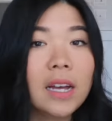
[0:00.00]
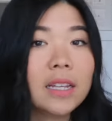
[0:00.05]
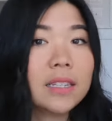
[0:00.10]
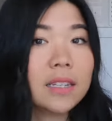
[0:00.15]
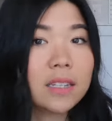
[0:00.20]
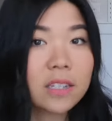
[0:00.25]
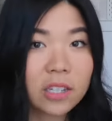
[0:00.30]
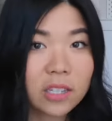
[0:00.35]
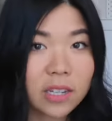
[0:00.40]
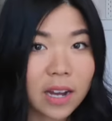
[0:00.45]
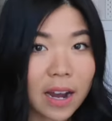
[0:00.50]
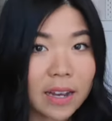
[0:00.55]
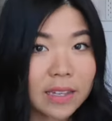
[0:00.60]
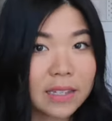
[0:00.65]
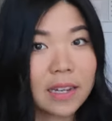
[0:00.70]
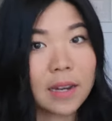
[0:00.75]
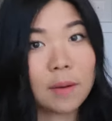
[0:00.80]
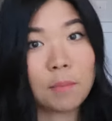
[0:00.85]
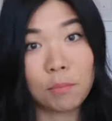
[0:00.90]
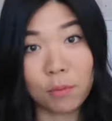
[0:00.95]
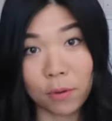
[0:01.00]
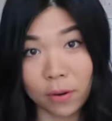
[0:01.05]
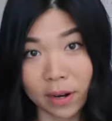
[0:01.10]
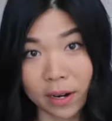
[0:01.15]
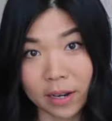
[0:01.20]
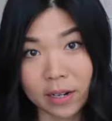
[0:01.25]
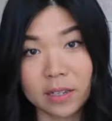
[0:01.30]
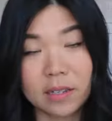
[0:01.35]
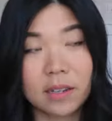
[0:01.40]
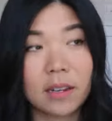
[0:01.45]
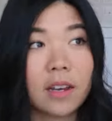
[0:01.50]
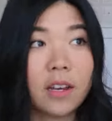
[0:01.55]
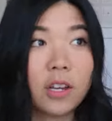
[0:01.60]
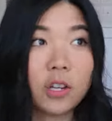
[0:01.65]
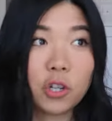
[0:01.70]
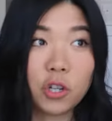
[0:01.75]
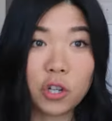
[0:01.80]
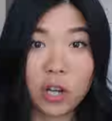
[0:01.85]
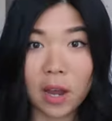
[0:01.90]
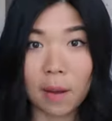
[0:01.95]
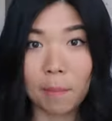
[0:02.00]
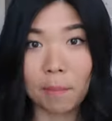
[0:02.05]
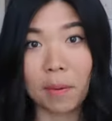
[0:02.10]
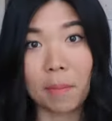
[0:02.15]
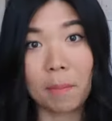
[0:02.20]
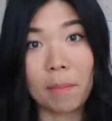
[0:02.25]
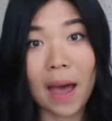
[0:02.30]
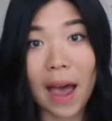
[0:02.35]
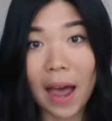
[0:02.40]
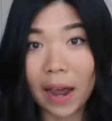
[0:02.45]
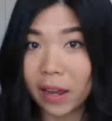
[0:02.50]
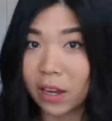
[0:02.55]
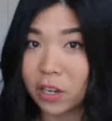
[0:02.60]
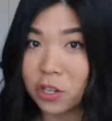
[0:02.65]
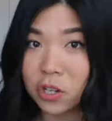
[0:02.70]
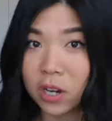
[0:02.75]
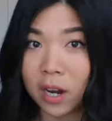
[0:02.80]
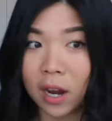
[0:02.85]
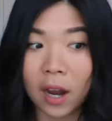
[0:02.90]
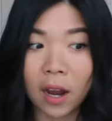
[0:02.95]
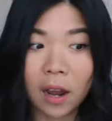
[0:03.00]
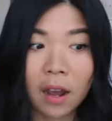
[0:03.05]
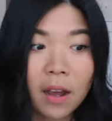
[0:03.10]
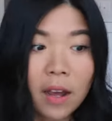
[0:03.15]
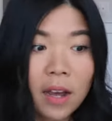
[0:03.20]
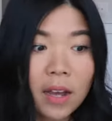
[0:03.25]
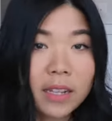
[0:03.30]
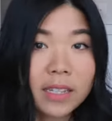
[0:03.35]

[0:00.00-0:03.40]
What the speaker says: digitize it, print, ship, packaging,